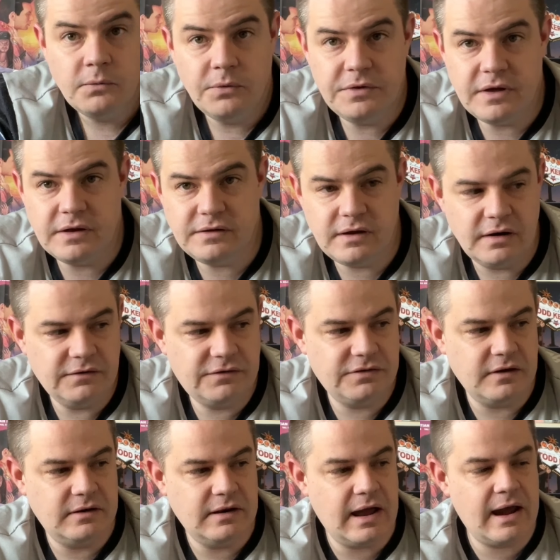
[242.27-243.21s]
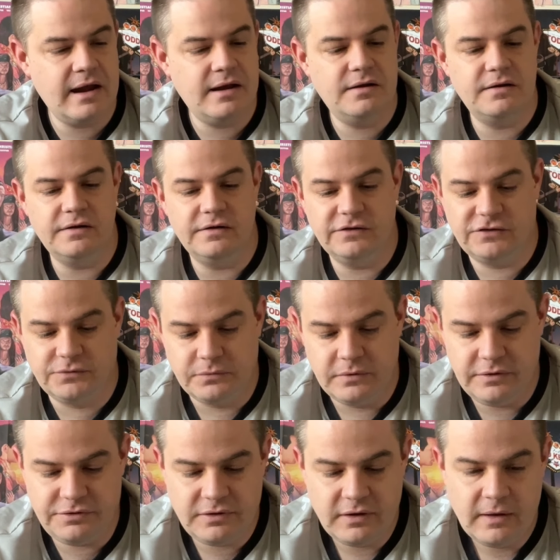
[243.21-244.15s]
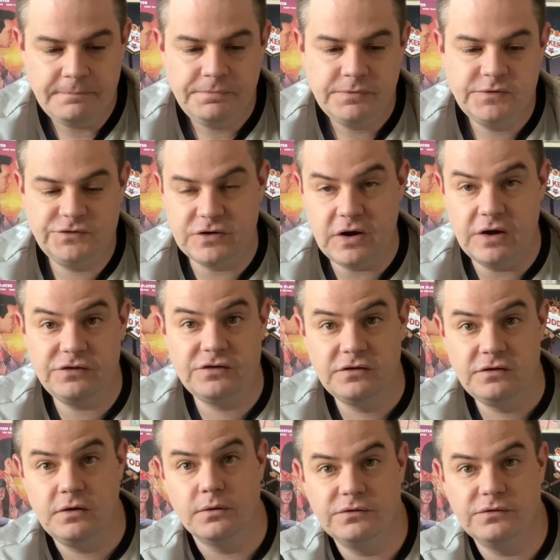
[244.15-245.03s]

We then get into the 90s with Jason